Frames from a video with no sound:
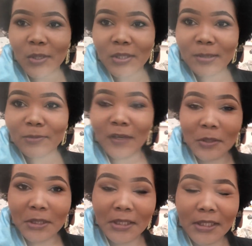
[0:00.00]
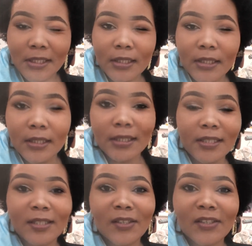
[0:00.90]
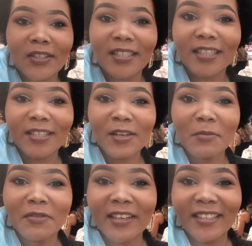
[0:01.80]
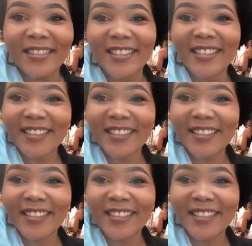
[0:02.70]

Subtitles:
got some vouchers, so that's gonna be fun.